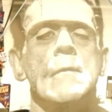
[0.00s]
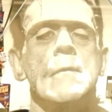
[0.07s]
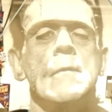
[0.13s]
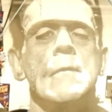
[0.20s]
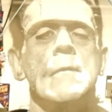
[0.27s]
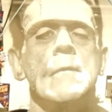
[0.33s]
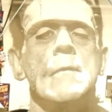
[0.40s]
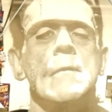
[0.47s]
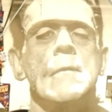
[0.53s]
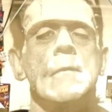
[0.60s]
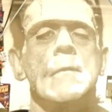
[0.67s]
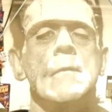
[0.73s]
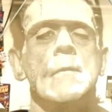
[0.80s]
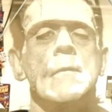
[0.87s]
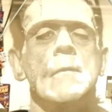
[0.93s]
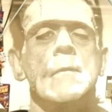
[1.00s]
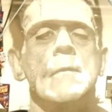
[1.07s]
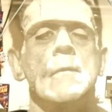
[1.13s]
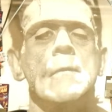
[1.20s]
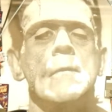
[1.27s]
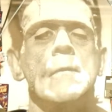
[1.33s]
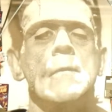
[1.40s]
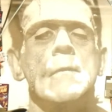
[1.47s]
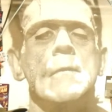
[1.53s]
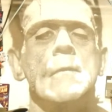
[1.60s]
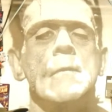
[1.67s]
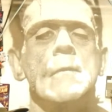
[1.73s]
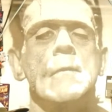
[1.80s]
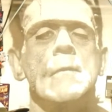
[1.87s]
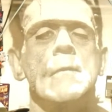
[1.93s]

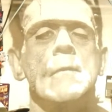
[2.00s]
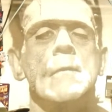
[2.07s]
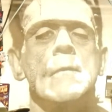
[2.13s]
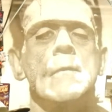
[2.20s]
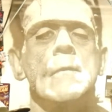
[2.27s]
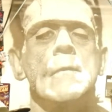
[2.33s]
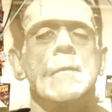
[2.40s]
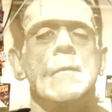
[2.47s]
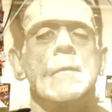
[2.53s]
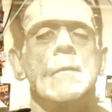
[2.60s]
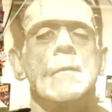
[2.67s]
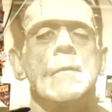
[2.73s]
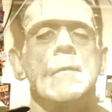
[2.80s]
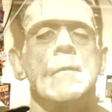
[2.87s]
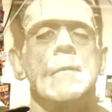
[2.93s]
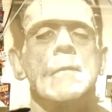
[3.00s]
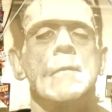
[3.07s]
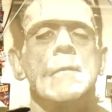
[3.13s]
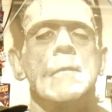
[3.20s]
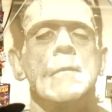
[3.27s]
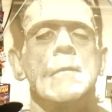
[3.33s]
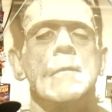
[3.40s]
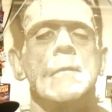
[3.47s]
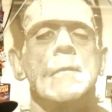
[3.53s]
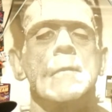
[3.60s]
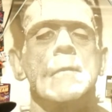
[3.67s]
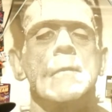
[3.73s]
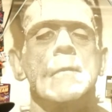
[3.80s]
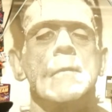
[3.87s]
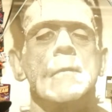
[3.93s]

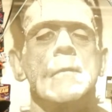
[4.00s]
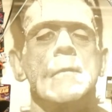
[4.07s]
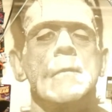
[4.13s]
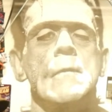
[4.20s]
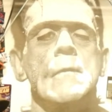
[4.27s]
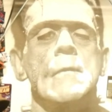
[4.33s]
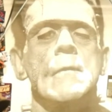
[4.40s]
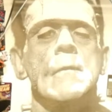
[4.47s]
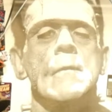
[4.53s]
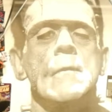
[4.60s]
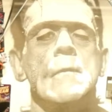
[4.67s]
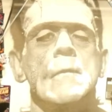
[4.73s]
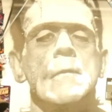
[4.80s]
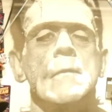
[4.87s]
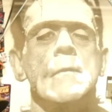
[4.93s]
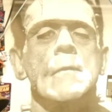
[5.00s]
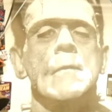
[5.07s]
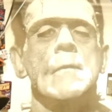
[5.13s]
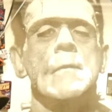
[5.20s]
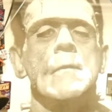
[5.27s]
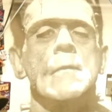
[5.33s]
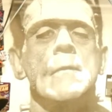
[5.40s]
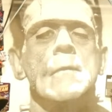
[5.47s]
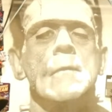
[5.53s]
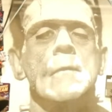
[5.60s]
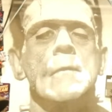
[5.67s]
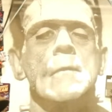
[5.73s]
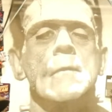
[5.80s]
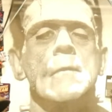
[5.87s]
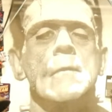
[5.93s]

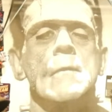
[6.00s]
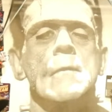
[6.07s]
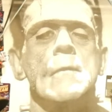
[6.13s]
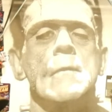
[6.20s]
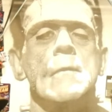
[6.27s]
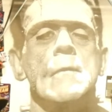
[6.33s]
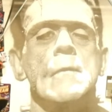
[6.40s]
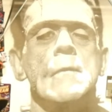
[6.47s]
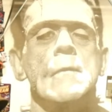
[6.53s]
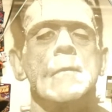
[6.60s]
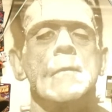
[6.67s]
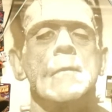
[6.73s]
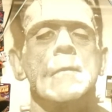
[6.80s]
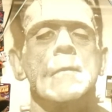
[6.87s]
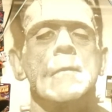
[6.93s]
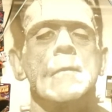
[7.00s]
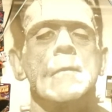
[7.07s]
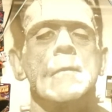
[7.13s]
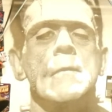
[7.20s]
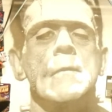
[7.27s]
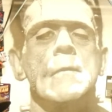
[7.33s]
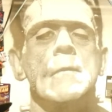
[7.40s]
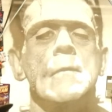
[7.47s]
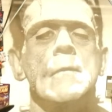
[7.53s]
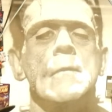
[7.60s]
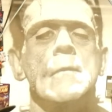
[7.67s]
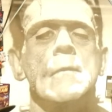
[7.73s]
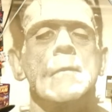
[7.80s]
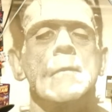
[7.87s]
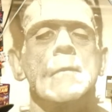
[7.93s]

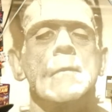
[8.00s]
(silent)